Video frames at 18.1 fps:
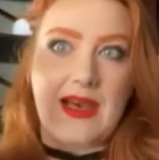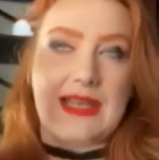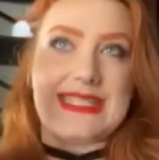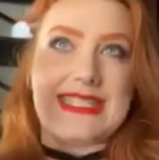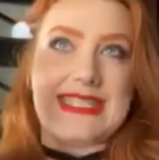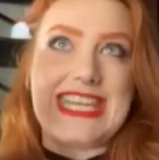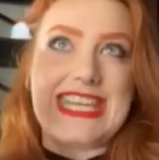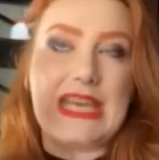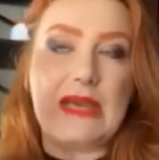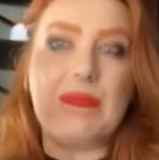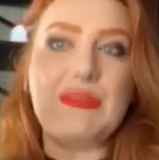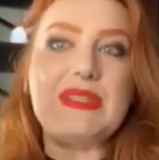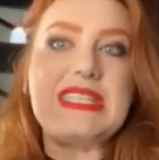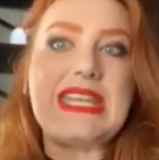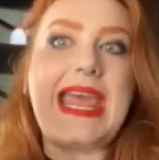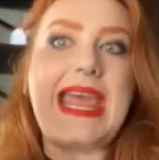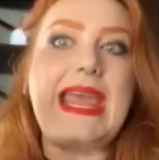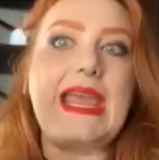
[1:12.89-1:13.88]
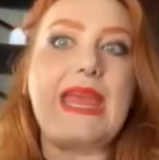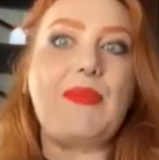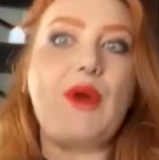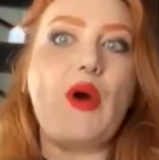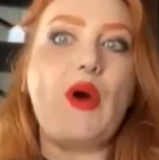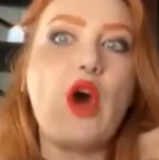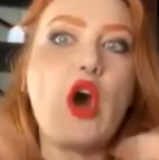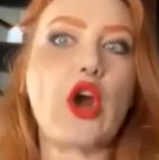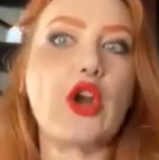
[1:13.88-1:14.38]
tempt a
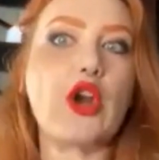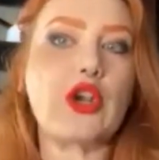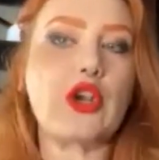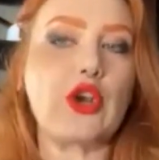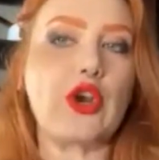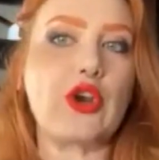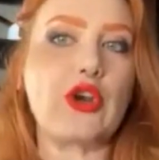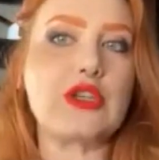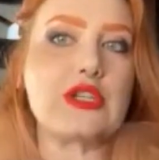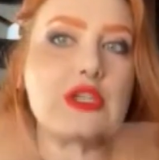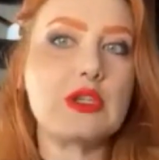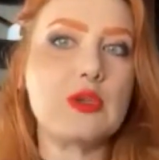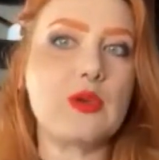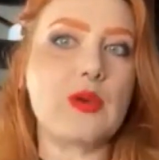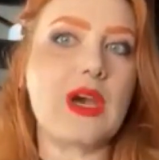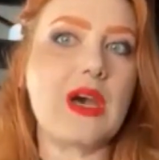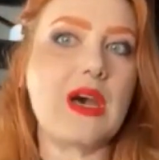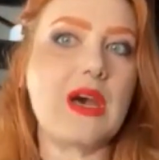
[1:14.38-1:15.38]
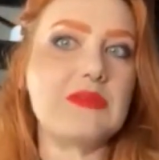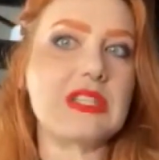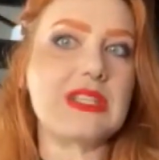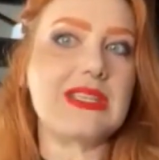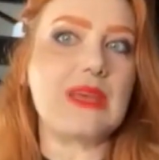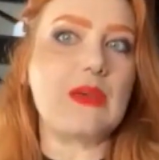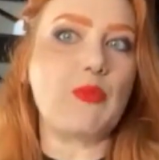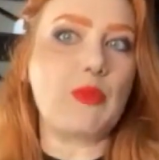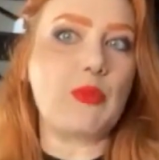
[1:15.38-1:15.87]
partner to come to
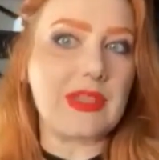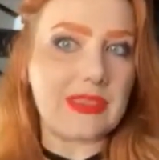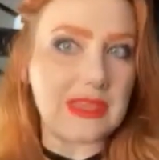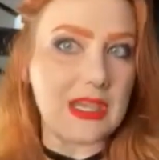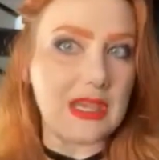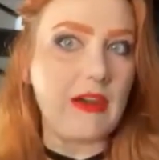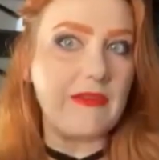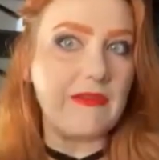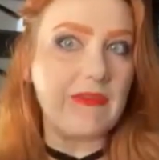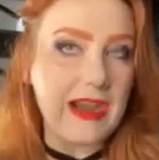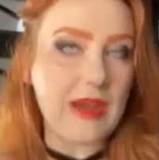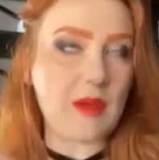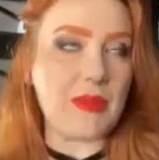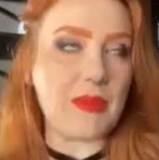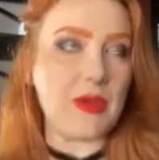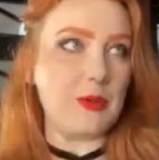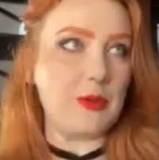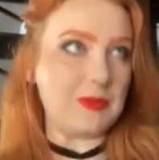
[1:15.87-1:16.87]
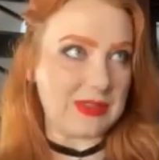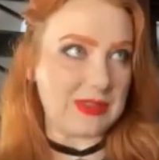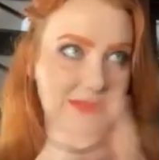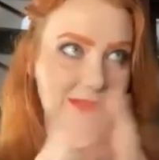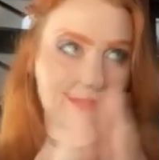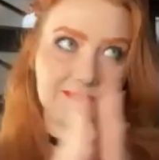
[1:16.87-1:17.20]
them with their pheromones.